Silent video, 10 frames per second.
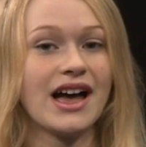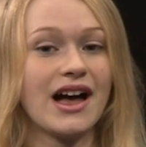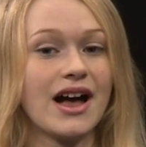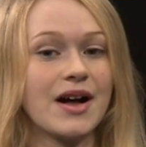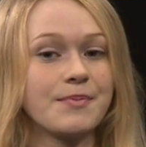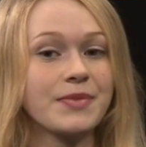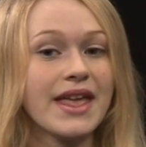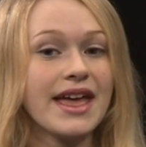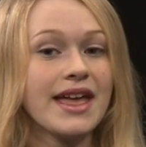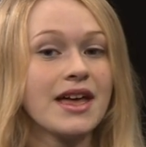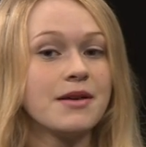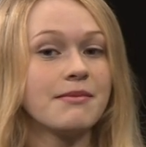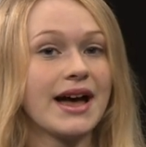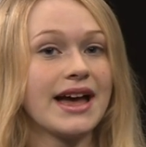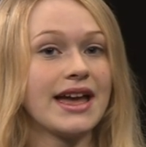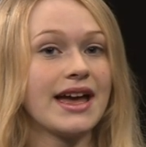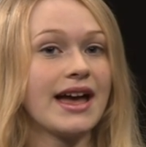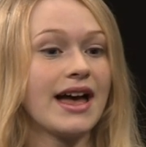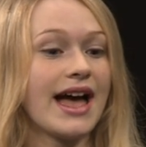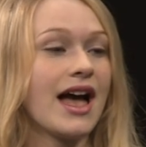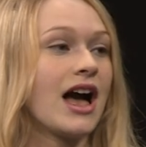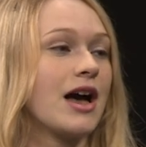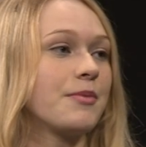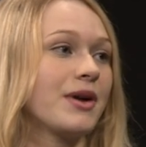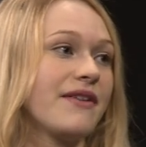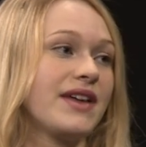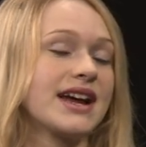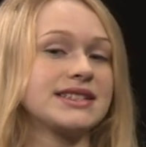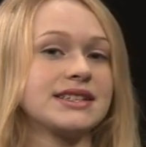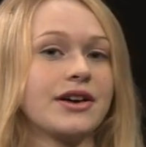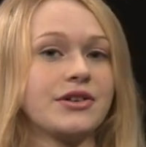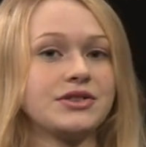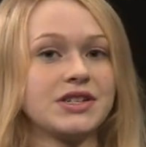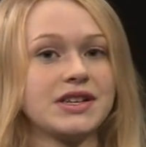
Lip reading: Private acting coach